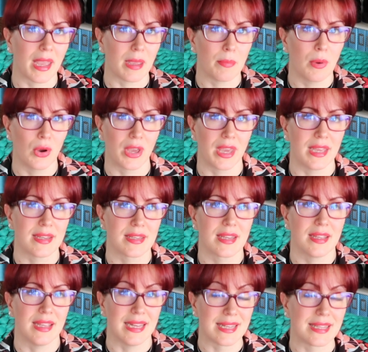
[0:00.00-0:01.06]
a pocket
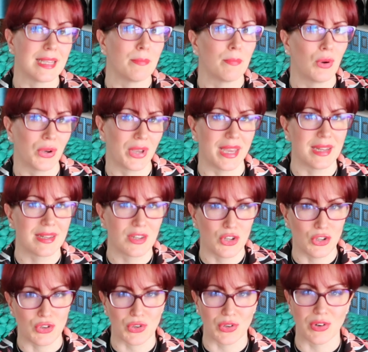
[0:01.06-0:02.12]
inseam pocket
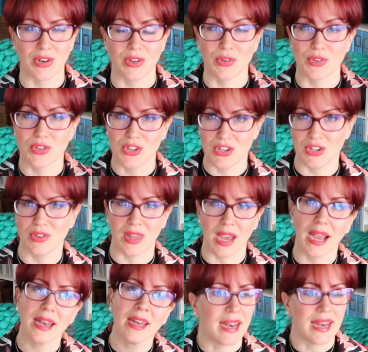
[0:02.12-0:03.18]
tutorial to do
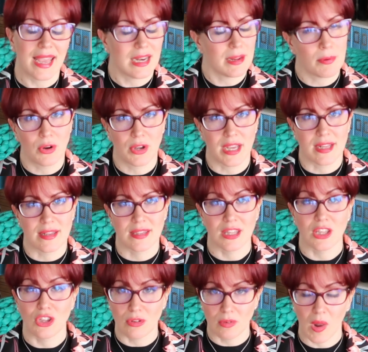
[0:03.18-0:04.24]
that, and any pockets
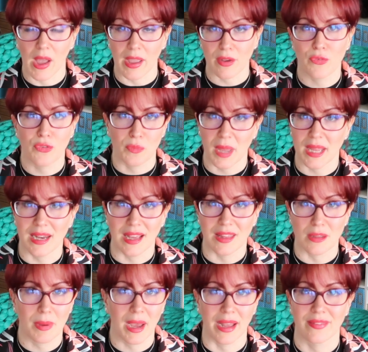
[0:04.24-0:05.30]
that you like like from any
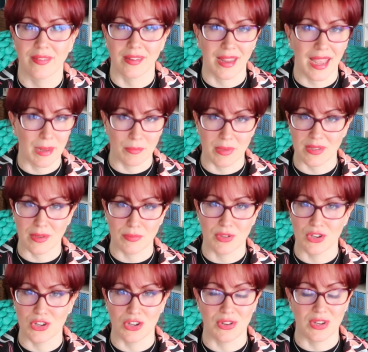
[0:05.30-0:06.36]
other pattern can be
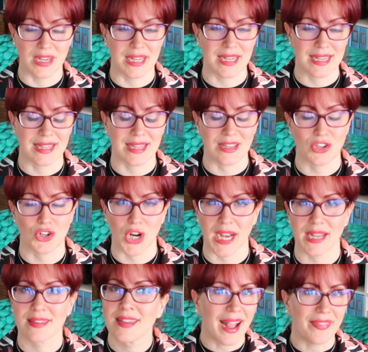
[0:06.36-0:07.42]
substituted into this
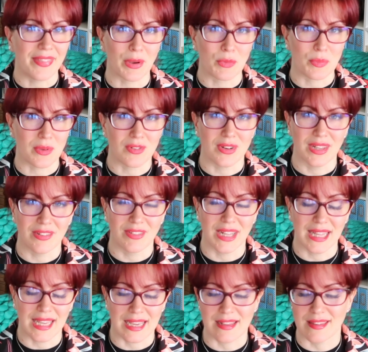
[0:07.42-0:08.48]
dress, and that would be really
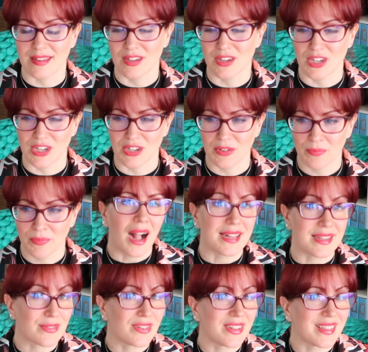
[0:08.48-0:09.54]
really easy to do. I
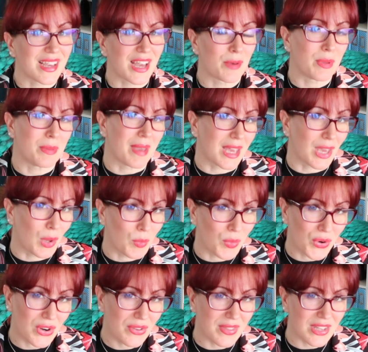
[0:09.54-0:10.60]
definitely think I'll be making
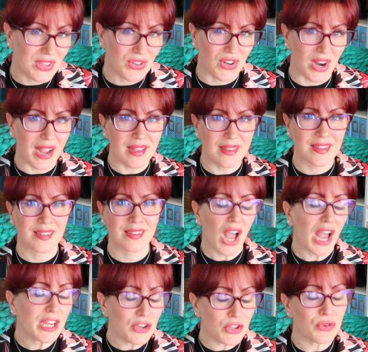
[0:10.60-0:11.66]
more of this dress.
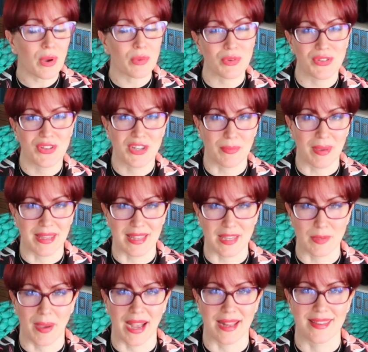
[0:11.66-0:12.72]
I knew I wanted to make this
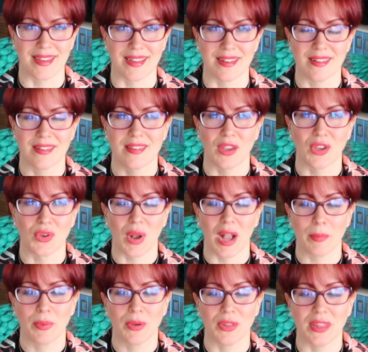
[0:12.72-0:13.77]
pattern, so I
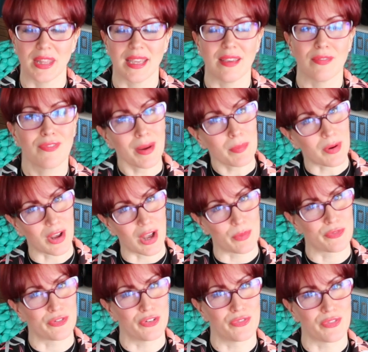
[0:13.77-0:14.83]
put the fabric up
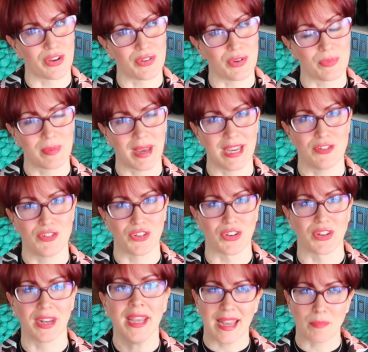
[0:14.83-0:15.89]
for a vote on
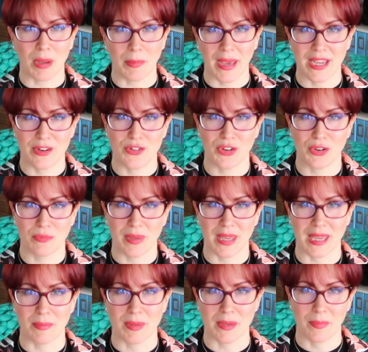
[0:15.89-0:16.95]
Patreon, and my Patreon
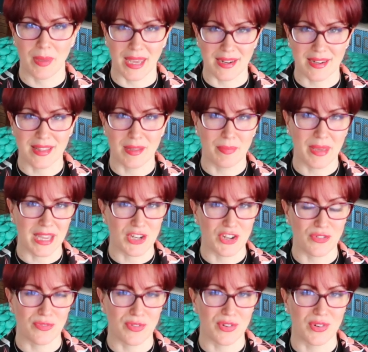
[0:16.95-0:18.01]
peeps picked the peachy
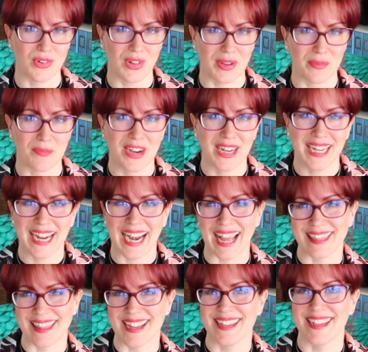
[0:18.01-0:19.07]
floral. I'm really
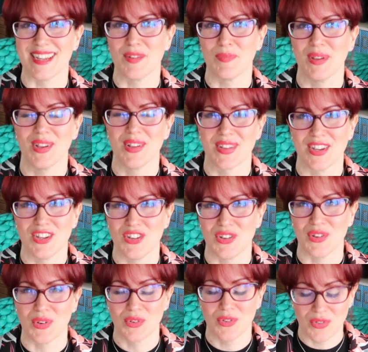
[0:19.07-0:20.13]
glad they did because I
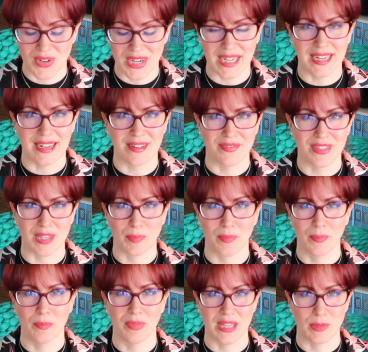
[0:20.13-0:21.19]
do really love this
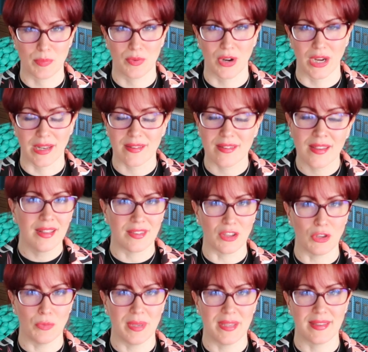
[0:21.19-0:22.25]
this print. So
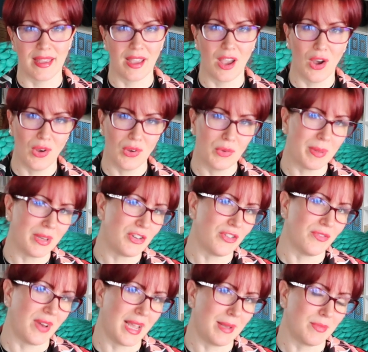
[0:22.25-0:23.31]
you'll be seeing a whole bunch of
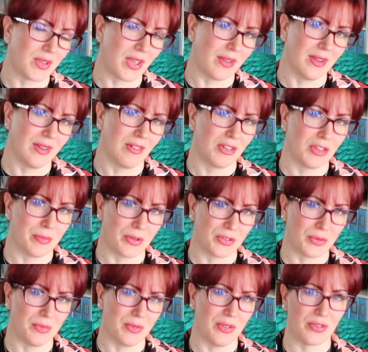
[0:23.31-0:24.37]
names going along the
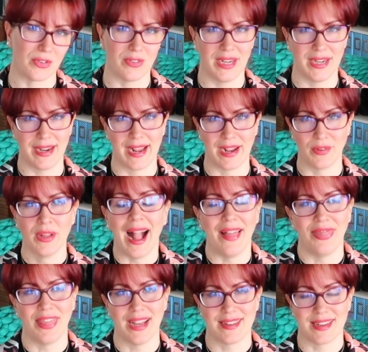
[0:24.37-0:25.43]
bottom of the screen now,
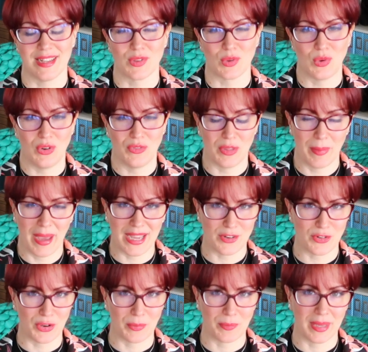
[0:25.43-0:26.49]
and that is all of the
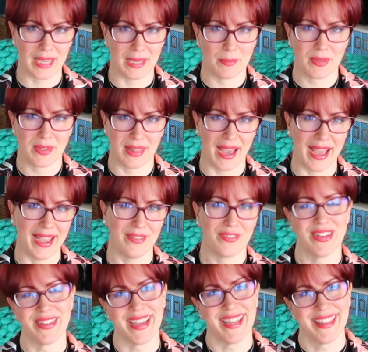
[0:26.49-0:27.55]
Patreon peeps that I have
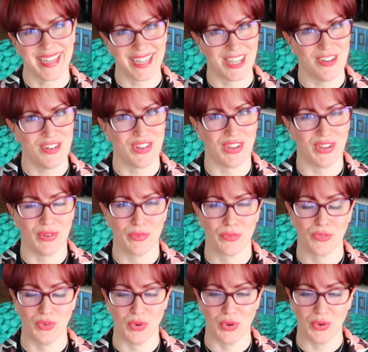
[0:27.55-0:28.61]
to say thank you to
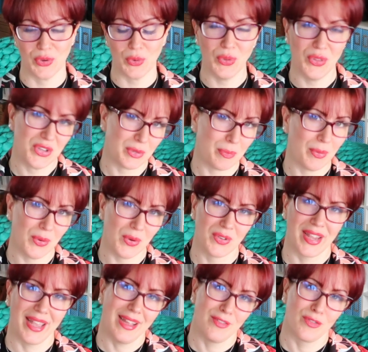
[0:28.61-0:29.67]
for all the support
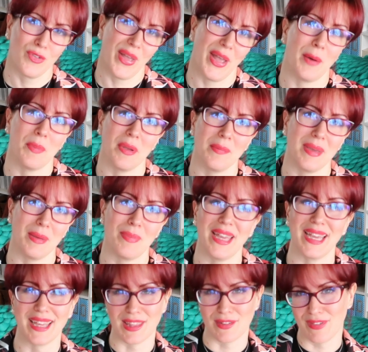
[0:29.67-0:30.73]
and for helping me
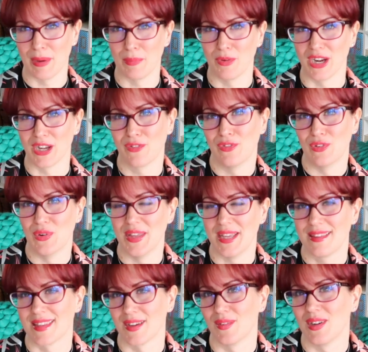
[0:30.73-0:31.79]
pick the fabric for
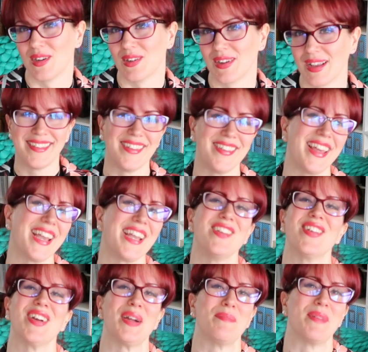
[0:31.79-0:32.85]
this sew along. So thank you
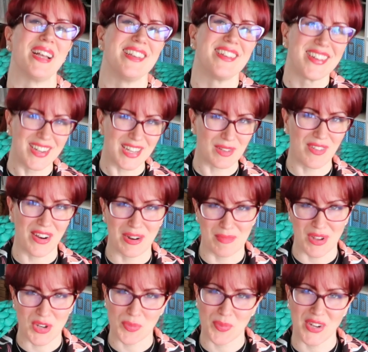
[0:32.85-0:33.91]
very much, it's very
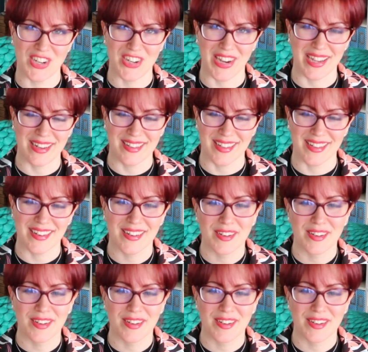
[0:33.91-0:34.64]
much appreciated.